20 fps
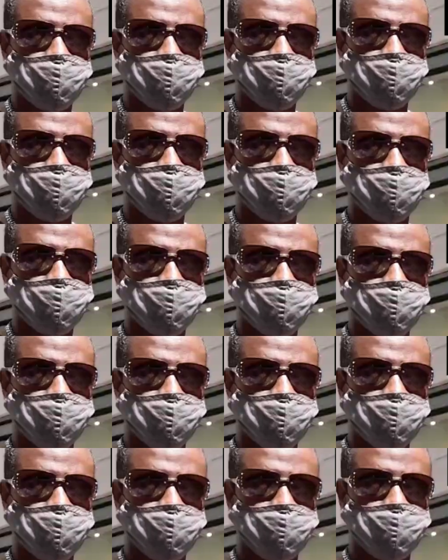And it
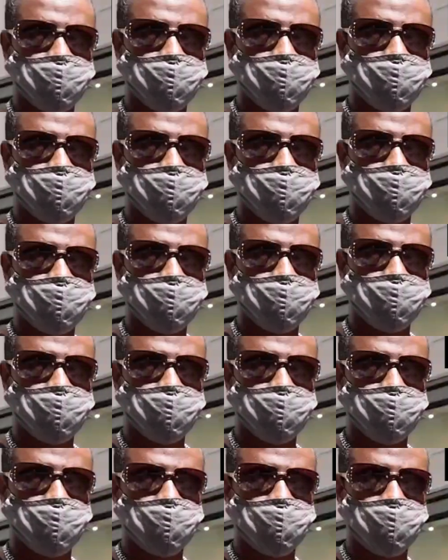inspires things to grow
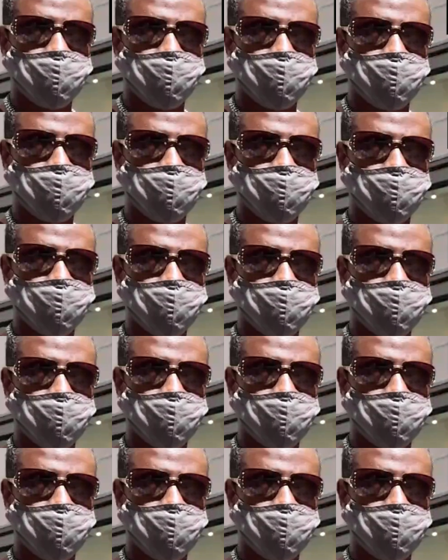in life itself,